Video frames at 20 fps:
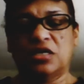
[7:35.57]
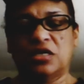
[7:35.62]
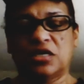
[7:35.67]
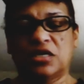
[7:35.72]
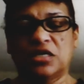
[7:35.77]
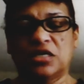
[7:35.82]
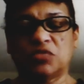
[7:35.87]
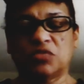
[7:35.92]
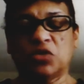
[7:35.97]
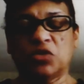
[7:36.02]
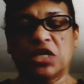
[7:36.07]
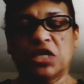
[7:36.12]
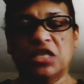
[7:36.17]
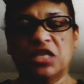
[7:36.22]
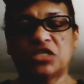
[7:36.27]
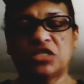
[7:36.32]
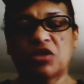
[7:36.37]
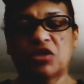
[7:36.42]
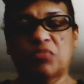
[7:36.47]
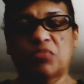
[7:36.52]
because when
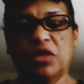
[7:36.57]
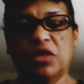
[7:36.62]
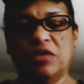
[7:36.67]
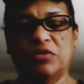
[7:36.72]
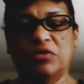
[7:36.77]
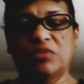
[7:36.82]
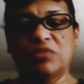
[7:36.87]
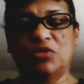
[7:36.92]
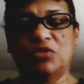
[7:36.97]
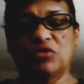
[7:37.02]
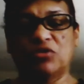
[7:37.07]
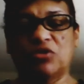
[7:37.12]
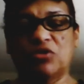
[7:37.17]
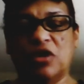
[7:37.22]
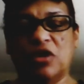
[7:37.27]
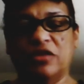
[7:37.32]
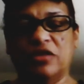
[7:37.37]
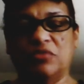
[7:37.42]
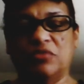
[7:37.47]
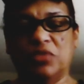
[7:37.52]
kids start playing with them, you don't know
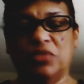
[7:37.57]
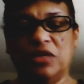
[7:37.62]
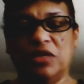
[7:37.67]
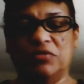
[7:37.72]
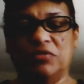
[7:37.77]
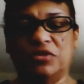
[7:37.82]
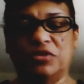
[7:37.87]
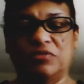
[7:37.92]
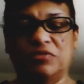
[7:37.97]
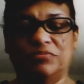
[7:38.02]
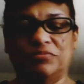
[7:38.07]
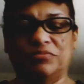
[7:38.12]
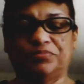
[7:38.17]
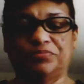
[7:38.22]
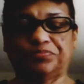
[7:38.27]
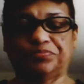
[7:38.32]
how they play with them.